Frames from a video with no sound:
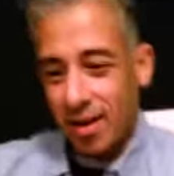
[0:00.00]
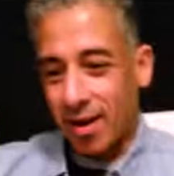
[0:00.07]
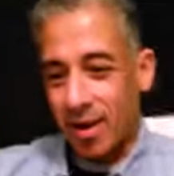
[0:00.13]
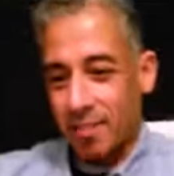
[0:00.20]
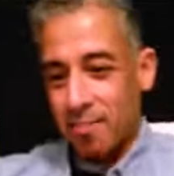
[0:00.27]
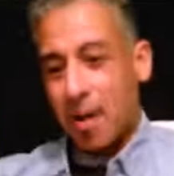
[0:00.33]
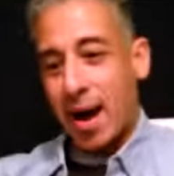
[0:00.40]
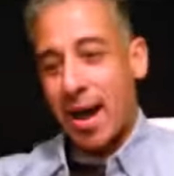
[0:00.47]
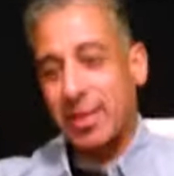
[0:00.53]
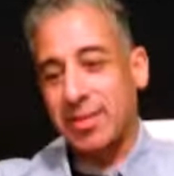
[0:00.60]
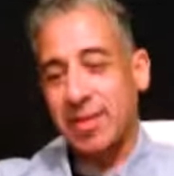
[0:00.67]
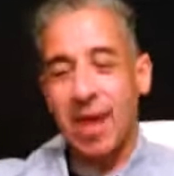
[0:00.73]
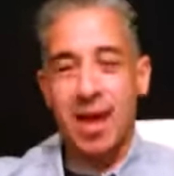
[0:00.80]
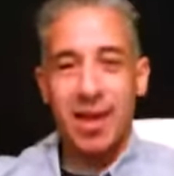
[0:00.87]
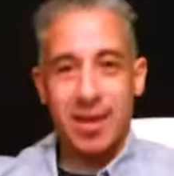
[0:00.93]
on my
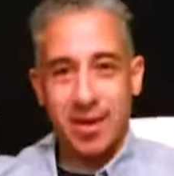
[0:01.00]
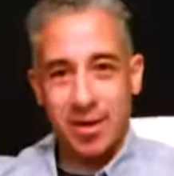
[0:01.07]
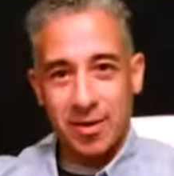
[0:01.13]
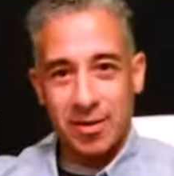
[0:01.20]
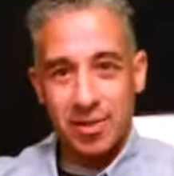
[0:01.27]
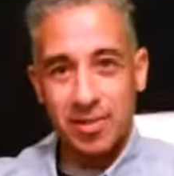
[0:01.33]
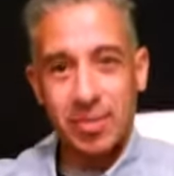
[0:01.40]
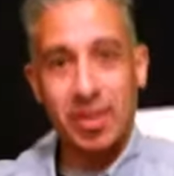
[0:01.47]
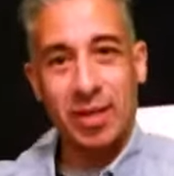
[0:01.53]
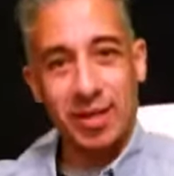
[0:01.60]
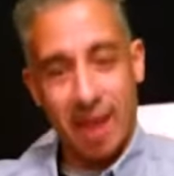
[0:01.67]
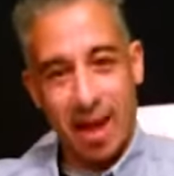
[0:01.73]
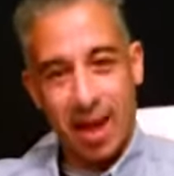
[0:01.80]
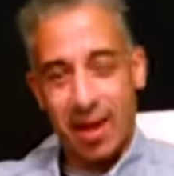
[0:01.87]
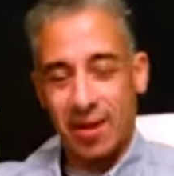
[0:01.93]
take
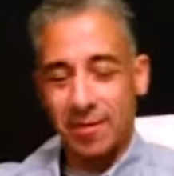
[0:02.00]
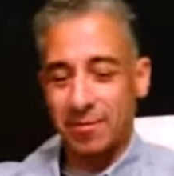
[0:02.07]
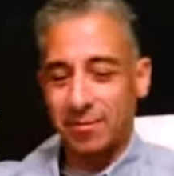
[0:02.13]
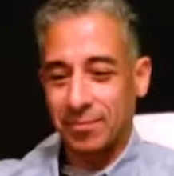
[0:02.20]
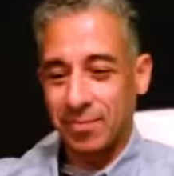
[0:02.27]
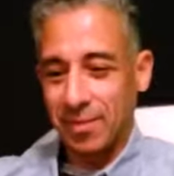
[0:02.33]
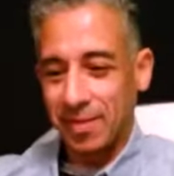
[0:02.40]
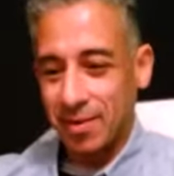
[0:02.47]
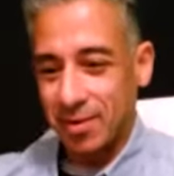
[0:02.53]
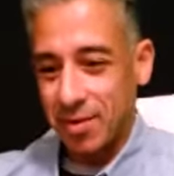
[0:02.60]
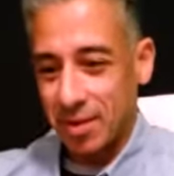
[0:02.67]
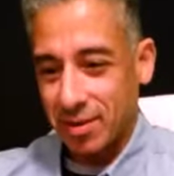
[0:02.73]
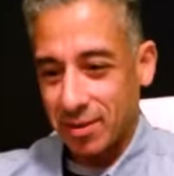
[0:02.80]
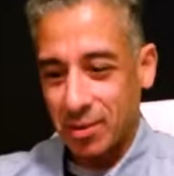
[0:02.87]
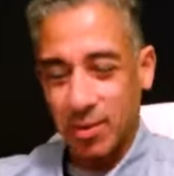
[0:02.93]
today,
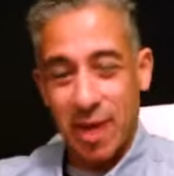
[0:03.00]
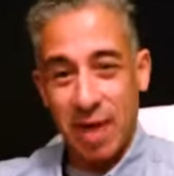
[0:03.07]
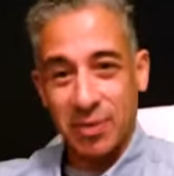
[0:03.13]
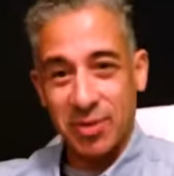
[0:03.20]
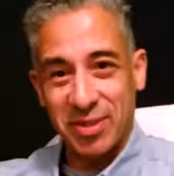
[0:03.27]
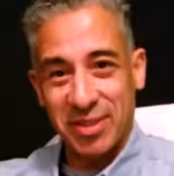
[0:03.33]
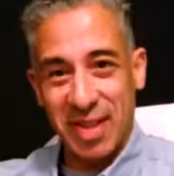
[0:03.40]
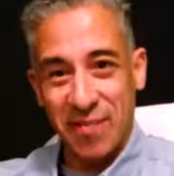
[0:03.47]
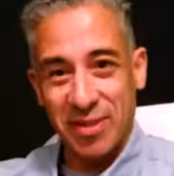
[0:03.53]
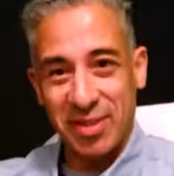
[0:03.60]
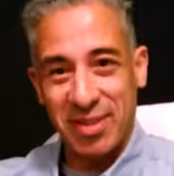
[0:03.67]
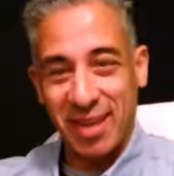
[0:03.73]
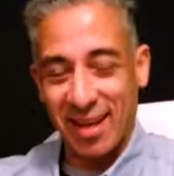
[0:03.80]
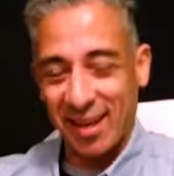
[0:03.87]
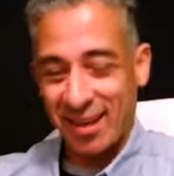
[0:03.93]

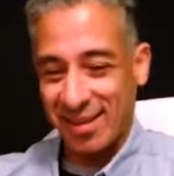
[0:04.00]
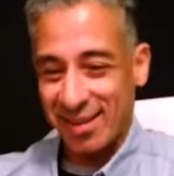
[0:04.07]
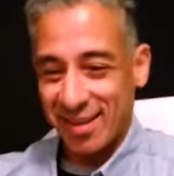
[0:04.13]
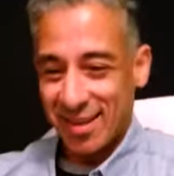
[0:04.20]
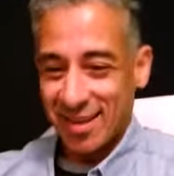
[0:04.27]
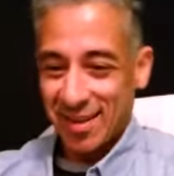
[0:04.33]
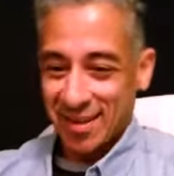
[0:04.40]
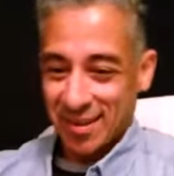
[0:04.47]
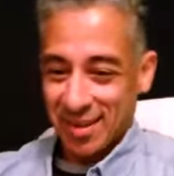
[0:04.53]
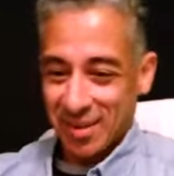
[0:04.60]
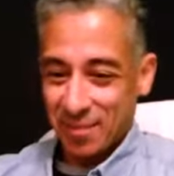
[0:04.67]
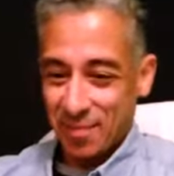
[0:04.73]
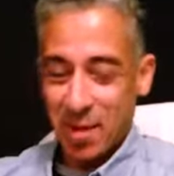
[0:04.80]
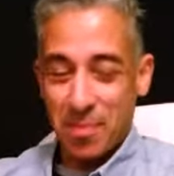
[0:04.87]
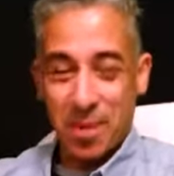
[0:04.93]
2017,
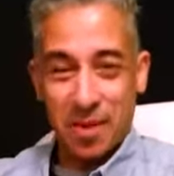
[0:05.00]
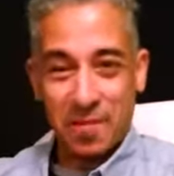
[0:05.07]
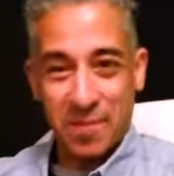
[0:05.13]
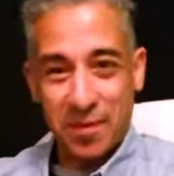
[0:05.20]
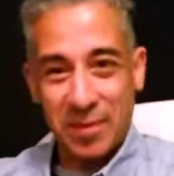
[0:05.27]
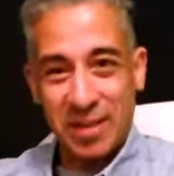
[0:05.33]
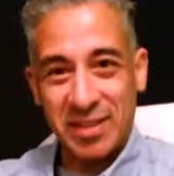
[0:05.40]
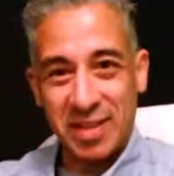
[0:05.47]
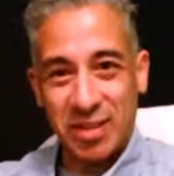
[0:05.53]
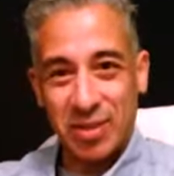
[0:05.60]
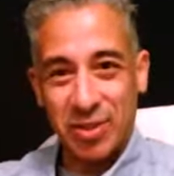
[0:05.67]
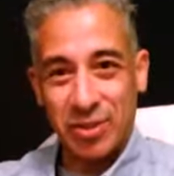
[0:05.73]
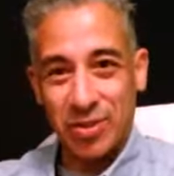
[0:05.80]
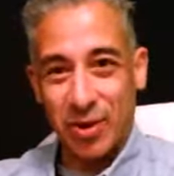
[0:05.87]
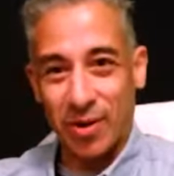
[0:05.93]
me being
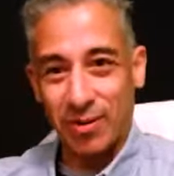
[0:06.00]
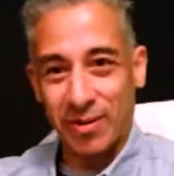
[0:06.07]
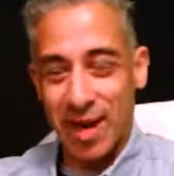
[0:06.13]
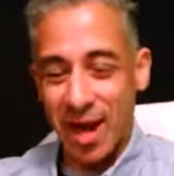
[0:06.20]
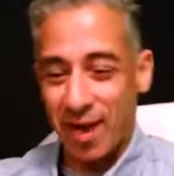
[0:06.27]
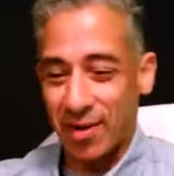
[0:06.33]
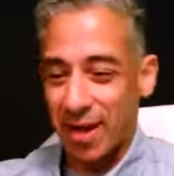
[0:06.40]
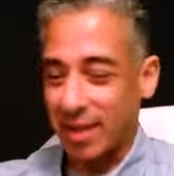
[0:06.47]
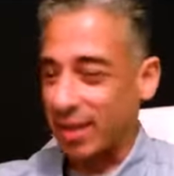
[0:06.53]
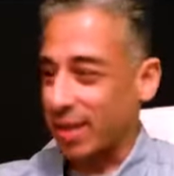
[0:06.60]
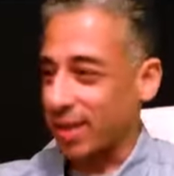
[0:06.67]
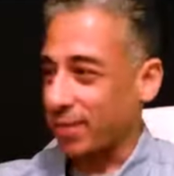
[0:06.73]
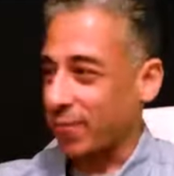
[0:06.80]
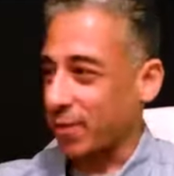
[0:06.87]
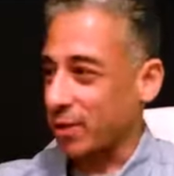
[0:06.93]
56 years old now, and I
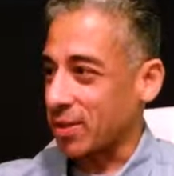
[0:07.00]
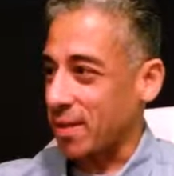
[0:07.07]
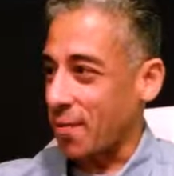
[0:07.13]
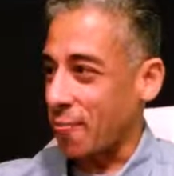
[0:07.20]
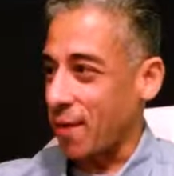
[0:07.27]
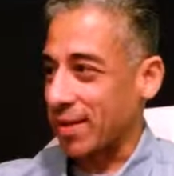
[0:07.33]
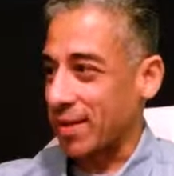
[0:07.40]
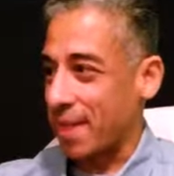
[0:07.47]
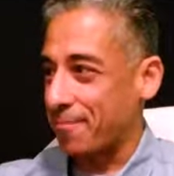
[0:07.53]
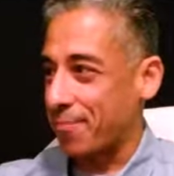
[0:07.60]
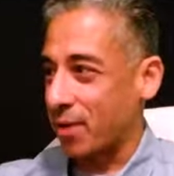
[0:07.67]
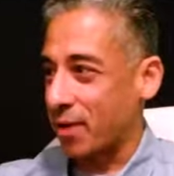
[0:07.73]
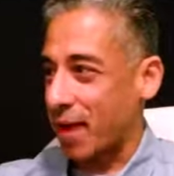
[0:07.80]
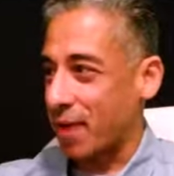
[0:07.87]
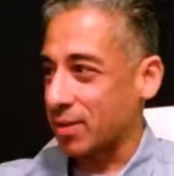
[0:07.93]
think the first time I read
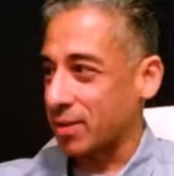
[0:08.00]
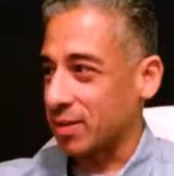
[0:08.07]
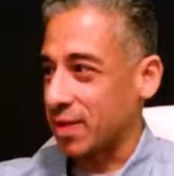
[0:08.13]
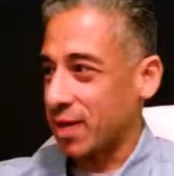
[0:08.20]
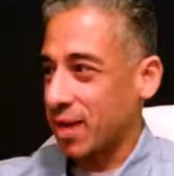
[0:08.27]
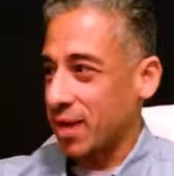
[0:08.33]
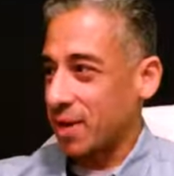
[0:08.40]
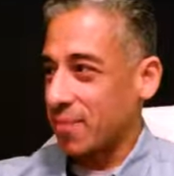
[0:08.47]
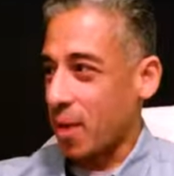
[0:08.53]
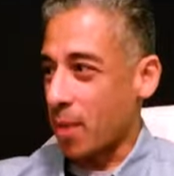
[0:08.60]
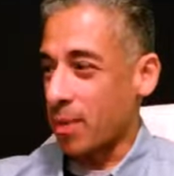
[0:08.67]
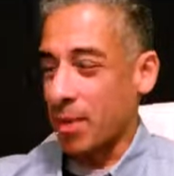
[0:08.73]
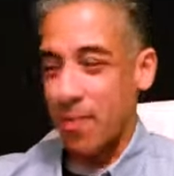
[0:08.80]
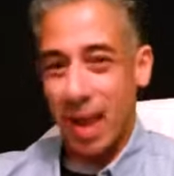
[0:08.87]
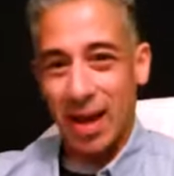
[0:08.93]
that book, I was
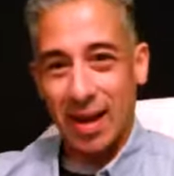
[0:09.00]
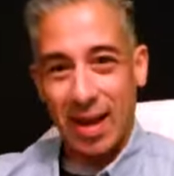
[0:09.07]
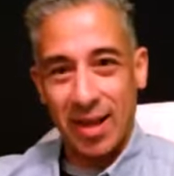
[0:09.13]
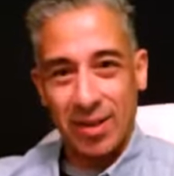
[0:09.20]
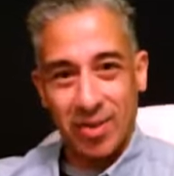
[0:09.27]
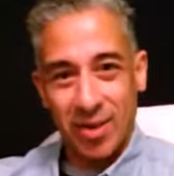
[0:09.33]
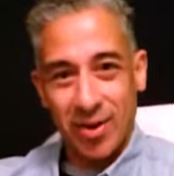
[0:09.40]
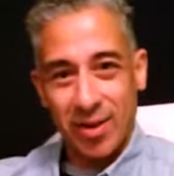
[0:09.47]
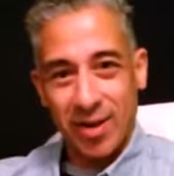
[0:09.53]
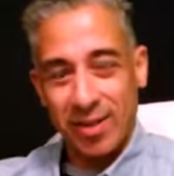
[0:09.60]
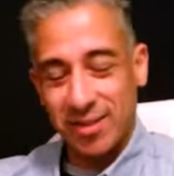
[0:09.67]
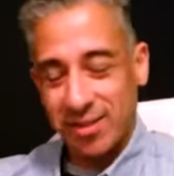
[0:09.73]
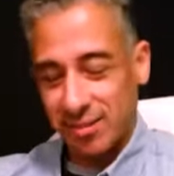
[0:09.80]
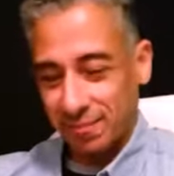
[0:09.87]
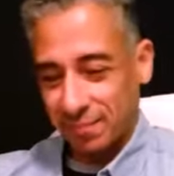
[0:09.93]
probably my late
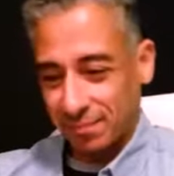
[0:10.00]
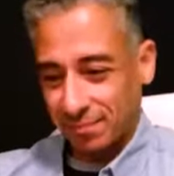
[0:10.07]
30s,